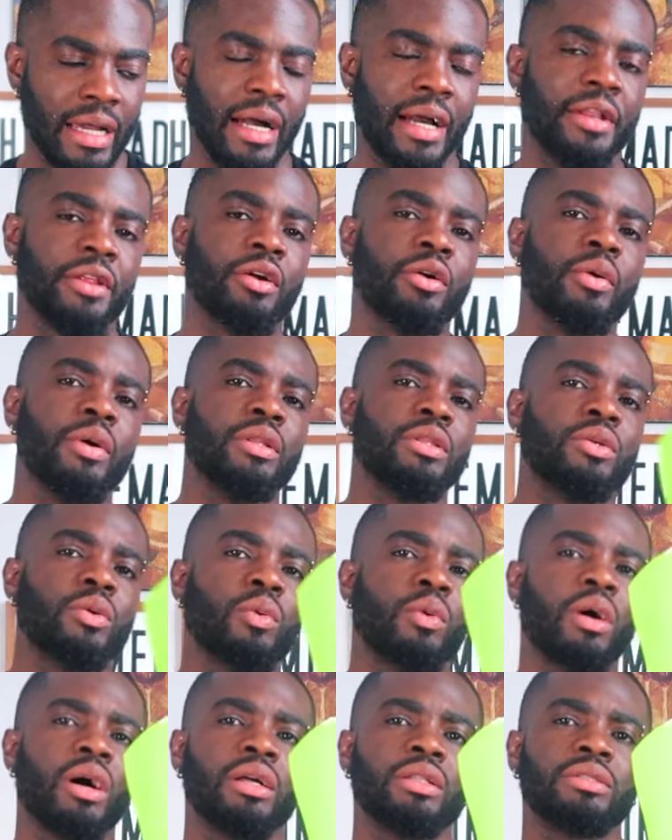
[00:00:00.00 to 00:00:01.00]
And you're going to
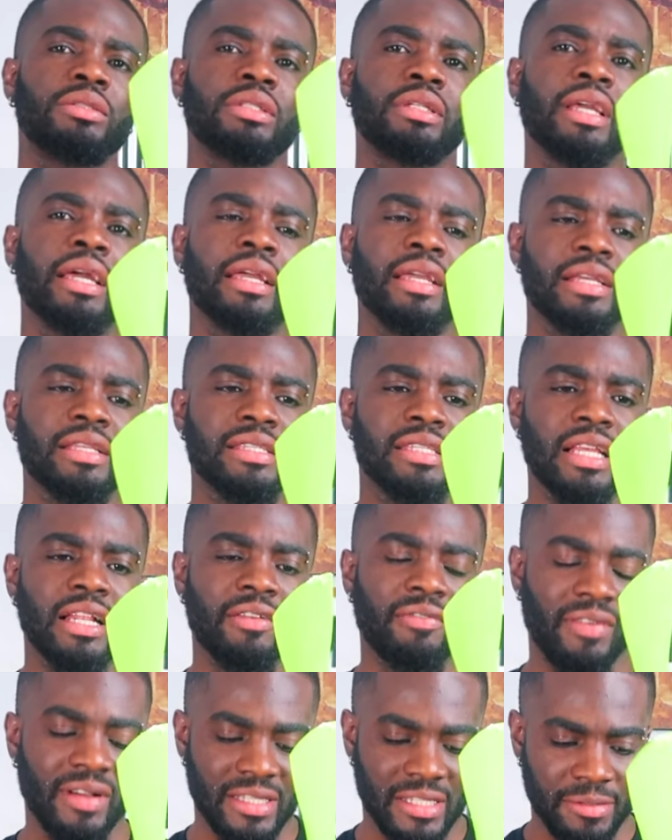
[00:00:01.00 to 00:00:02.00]
want to get
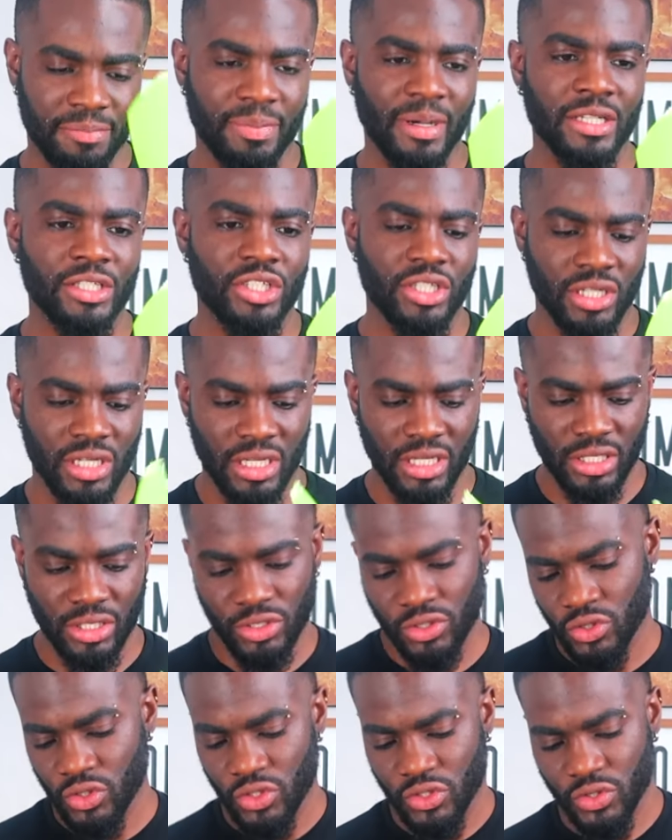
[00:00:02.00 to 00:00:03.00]
yourself a spatula
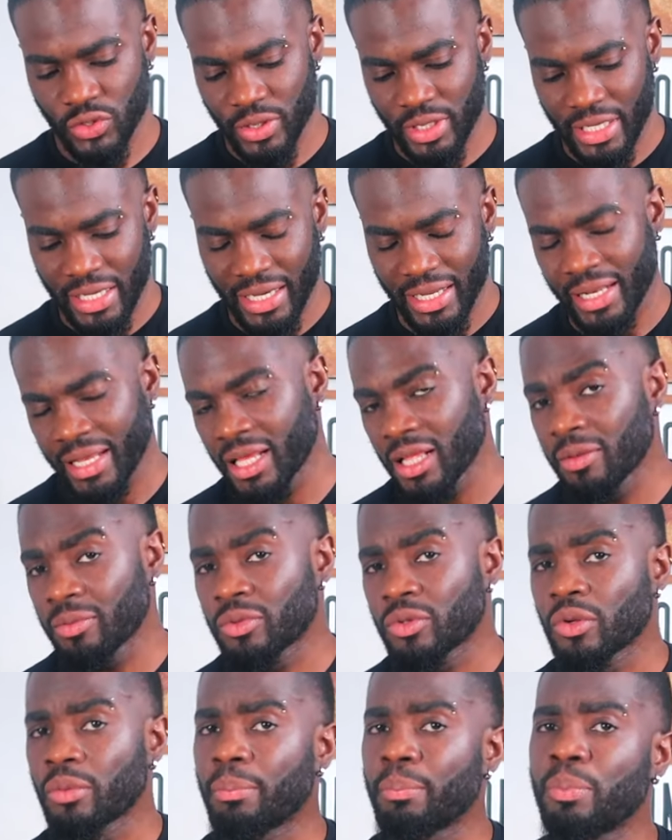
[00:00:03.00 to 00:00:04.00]
just so you can
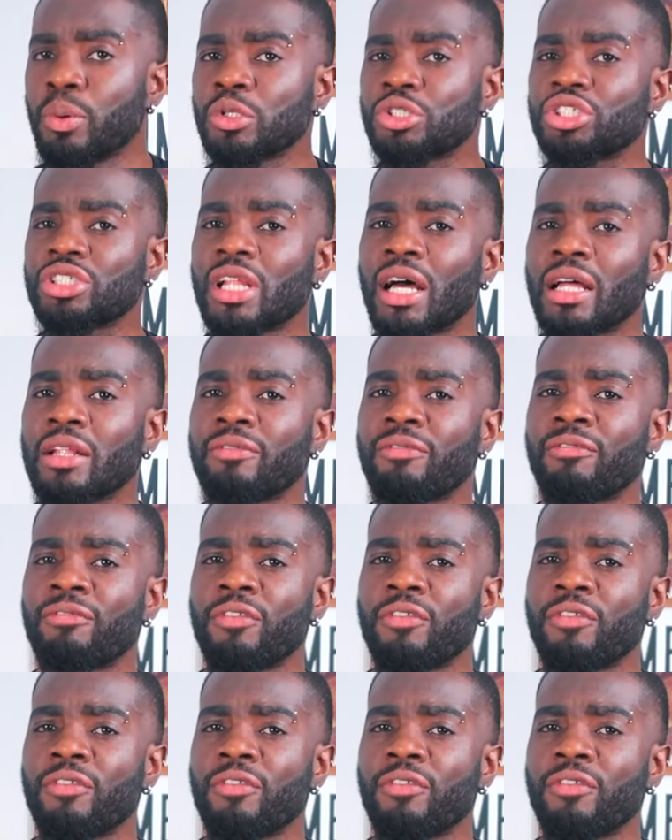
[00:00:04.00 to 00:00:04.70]
help to push that